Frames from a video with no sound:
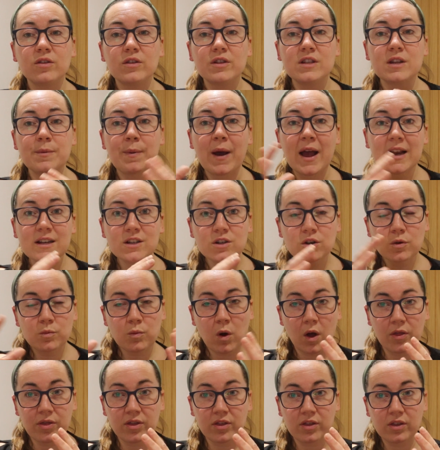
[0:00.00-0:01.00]
depending on
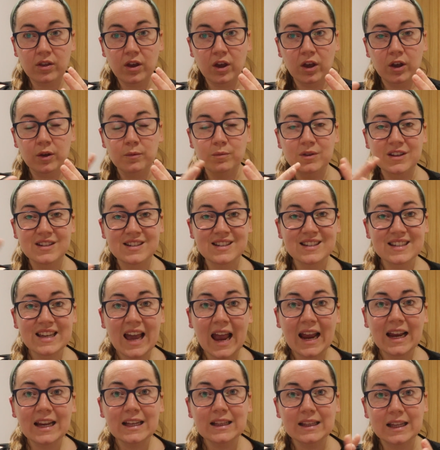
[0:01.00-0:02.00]
what the
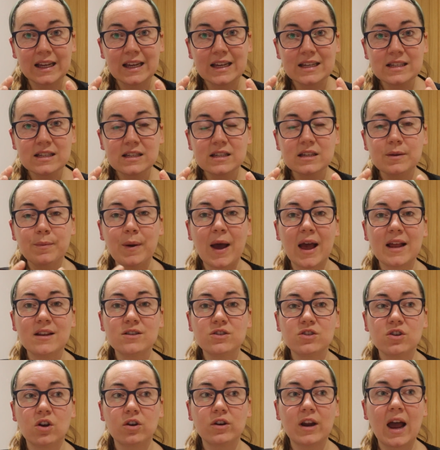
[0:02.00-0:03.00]
scale is,
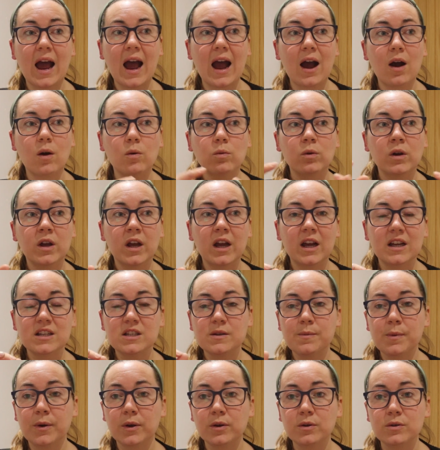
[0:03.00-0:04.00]
depends on how, I
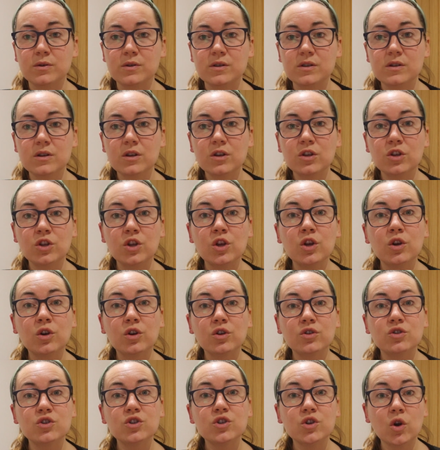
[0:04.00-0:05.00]
suppose, you
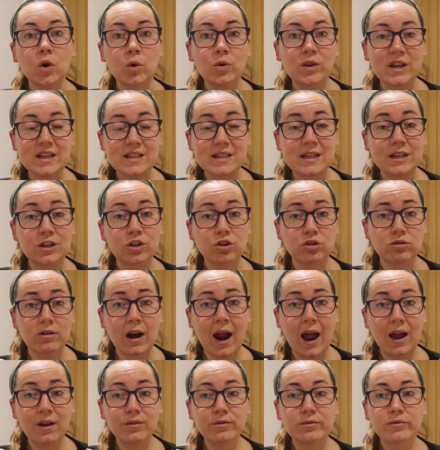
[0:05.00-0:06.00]
could show this in a
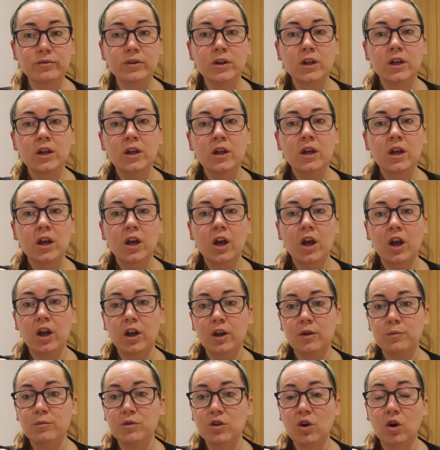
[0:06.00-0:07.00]
graph,
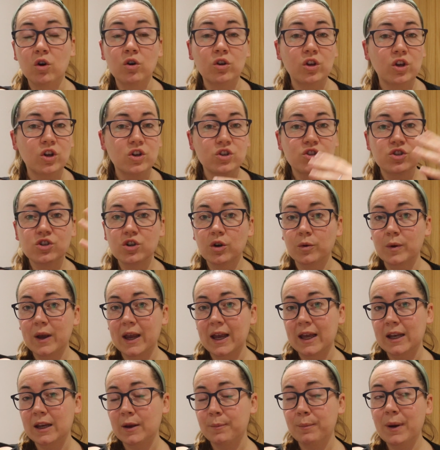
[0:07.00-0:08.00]
or you could show it
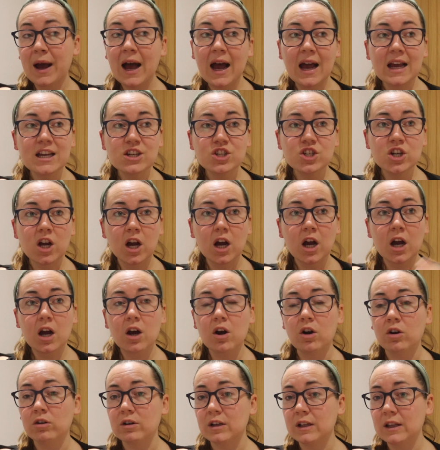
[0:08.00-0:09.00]
in a pie
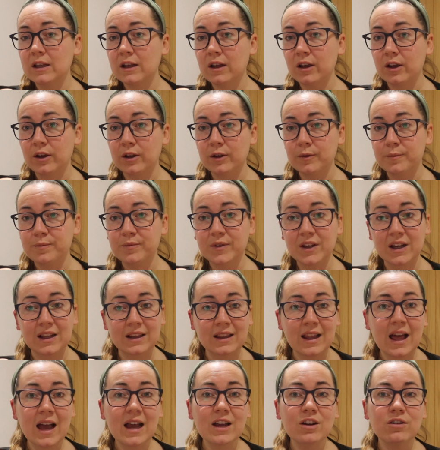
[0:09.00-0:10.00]
chart or a
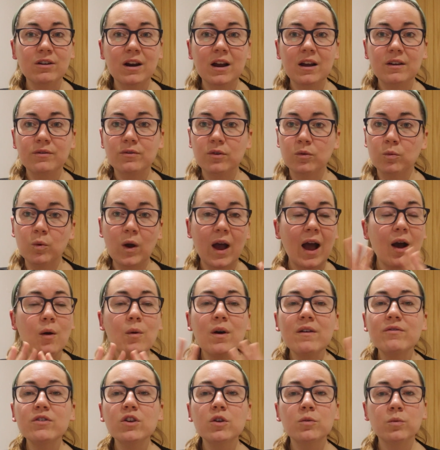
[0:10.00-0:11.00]
line graph, or
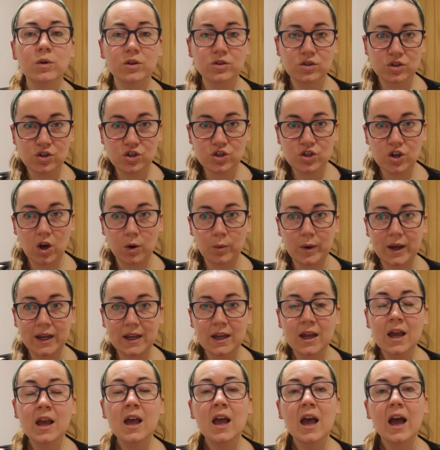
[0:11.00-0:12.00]
however you want to show
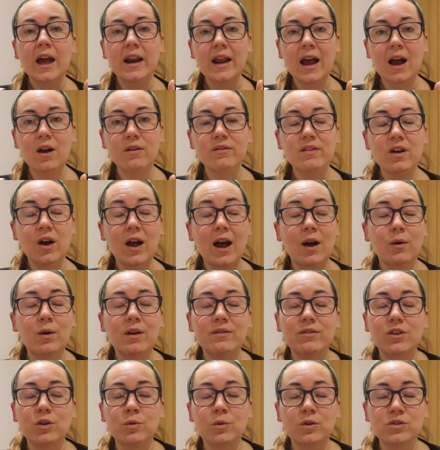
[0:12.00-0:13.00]
it and
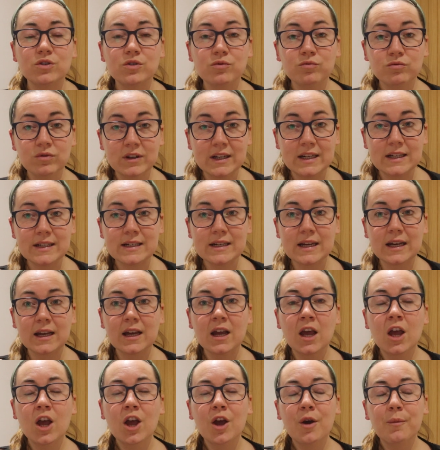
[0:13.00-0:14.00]
however you want to read it.
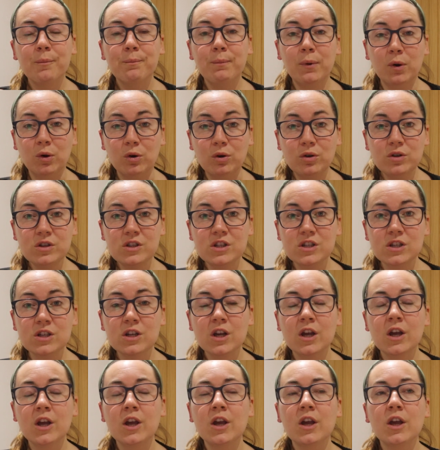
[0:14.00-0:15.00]
But